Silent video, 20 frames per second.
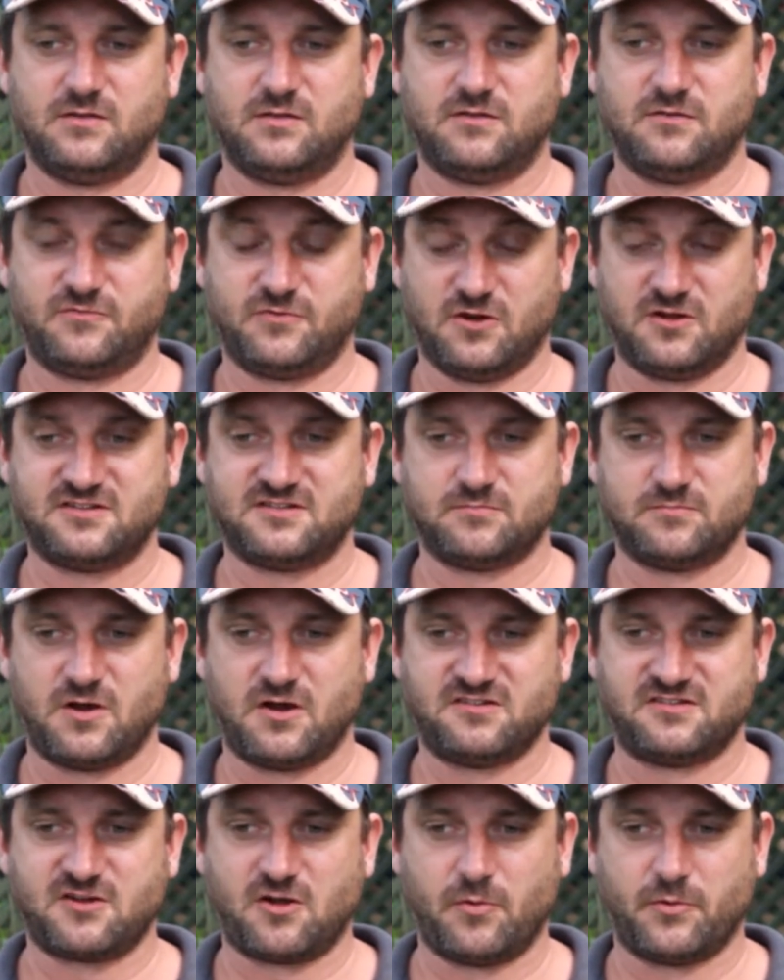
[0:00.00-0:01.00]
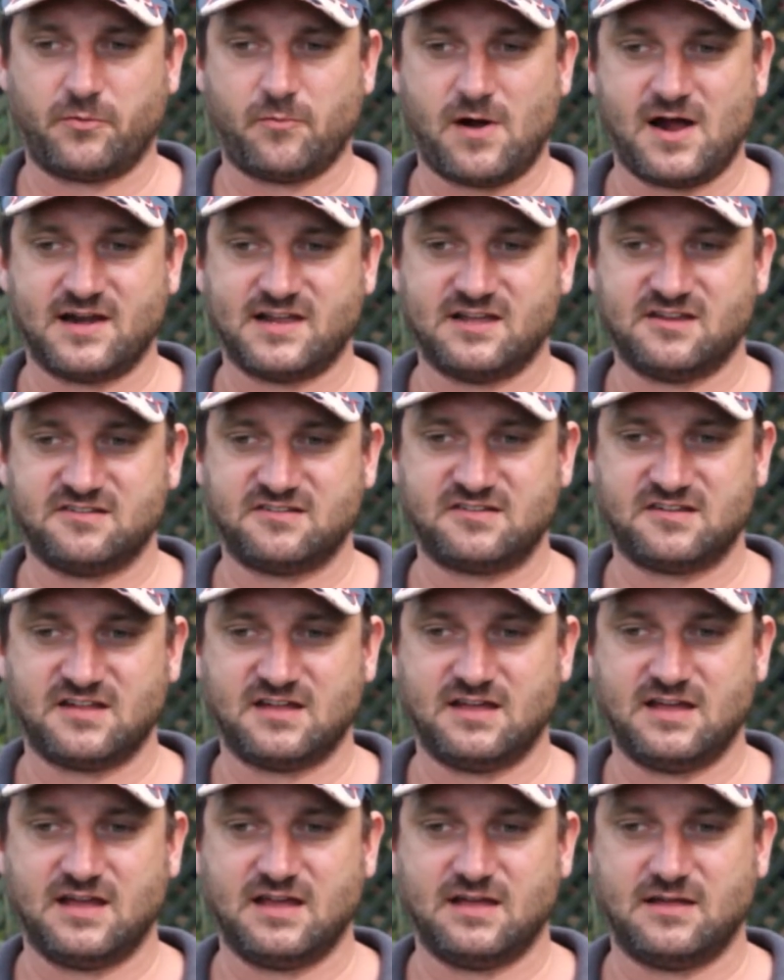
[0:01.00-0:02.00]
the first and most common one is
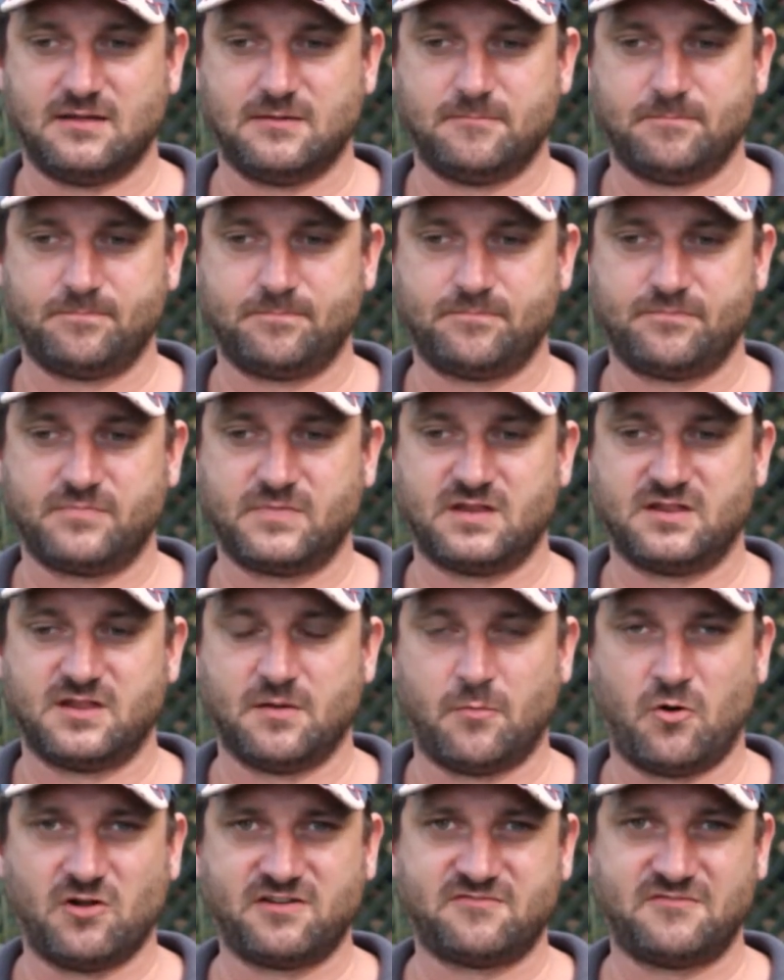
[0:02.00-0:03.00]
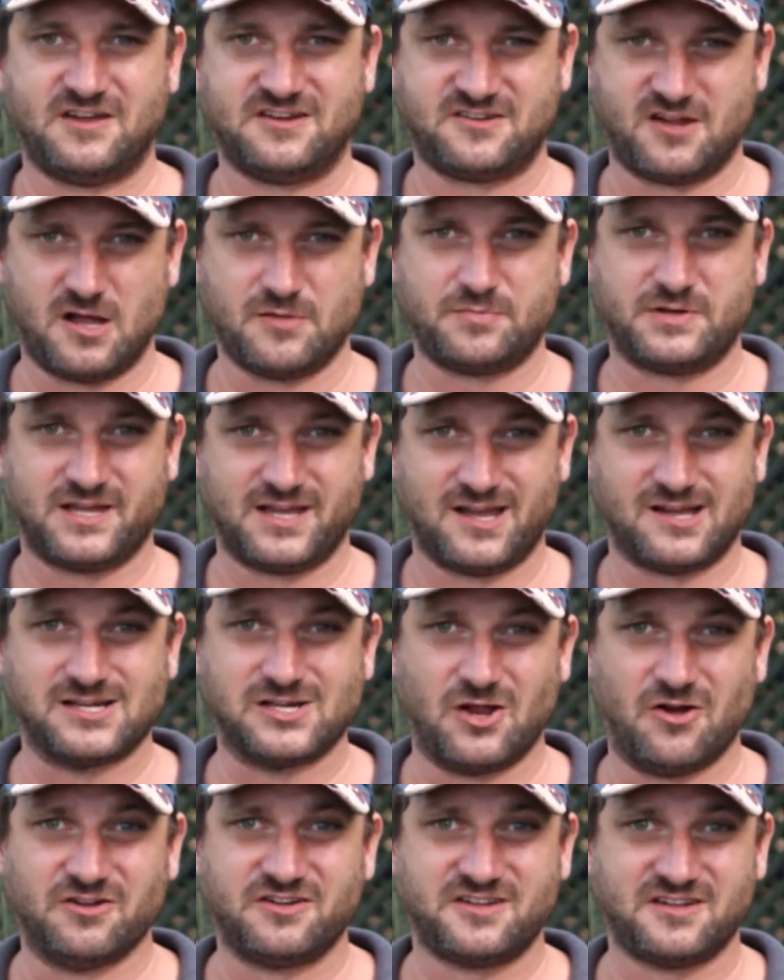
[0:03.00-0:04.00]
uh, the MOSFETs opening and
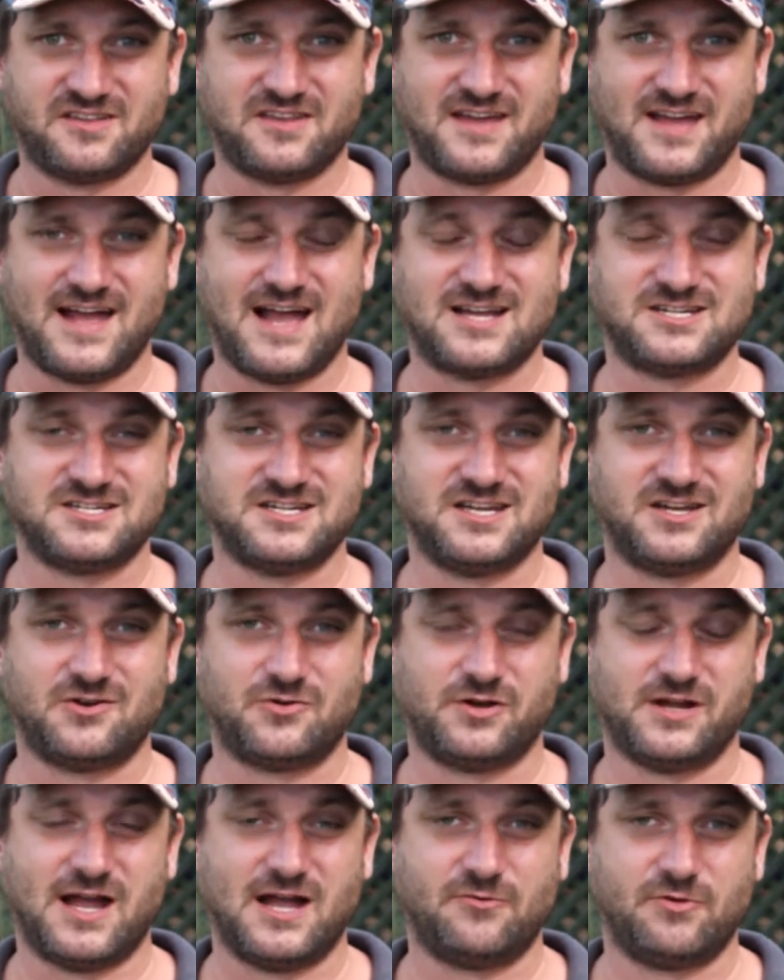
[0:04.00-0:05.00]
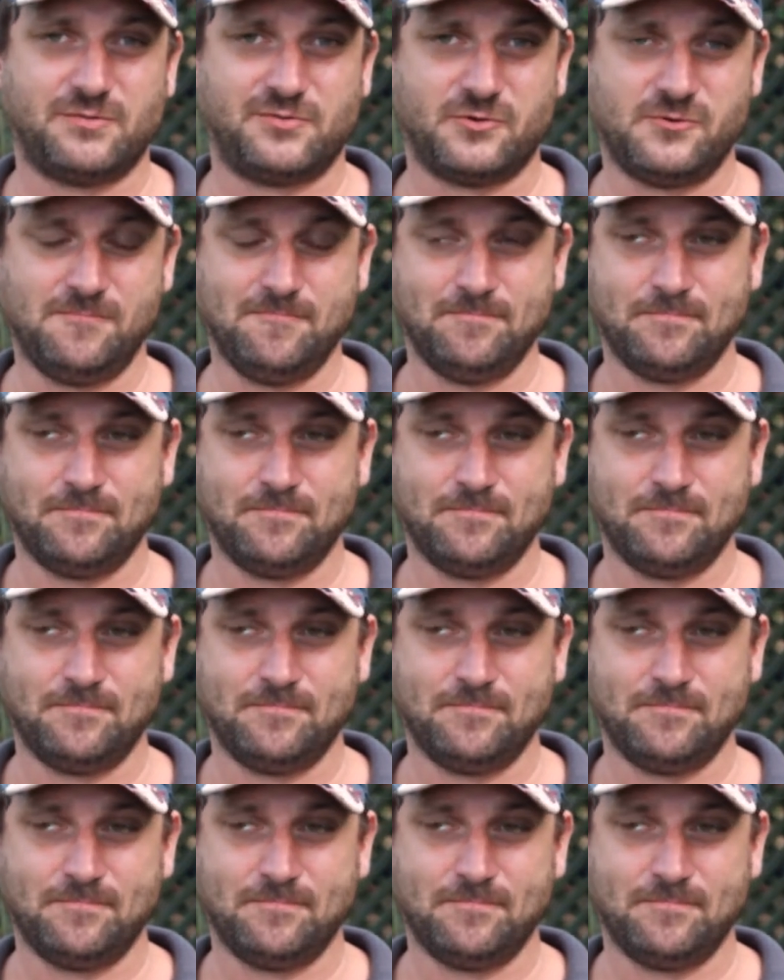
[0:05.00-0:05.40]
closing, they actually create ripple.